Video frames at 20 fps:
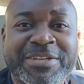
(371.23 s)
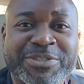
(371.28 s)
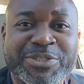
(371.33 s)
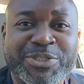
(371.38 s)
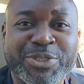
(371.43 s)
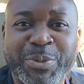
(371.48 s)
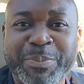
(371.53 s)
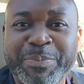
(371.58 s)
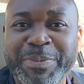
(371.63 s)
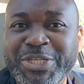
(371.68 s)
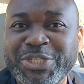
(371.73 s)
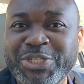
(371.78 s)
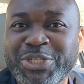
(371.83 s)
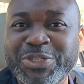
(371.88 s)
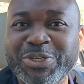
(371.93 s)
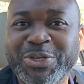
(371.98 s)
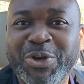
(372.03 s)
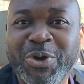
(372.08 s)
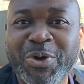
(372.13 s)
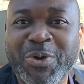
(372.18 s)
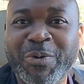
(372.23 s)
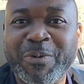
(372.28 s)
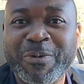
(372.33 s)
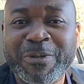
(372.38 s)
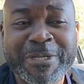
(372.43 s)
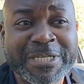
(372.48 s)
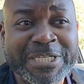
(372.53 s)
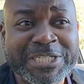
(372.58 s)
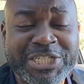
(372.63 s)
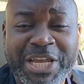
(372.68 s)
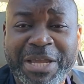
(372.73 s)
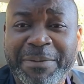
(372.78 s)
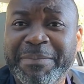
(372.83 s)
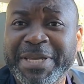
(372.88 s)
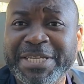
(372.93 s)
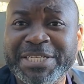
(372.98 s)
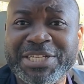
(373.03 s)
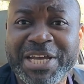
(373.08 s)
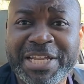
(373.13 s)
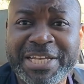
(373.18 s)
So make sure you go check my
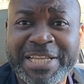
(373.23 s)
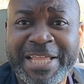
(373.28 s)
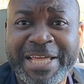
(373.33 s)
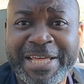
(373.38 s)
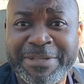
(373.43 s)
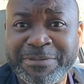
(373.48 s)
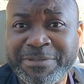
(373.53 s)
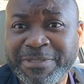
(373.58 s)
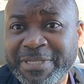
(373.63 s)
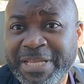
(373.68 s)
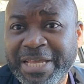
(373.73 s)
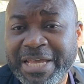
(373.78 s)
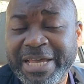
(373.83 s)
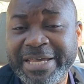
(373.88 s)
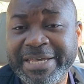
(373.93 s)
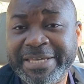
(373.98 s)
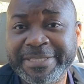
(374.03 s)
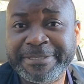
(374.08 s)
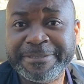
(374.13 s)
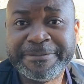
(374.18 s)
channel out and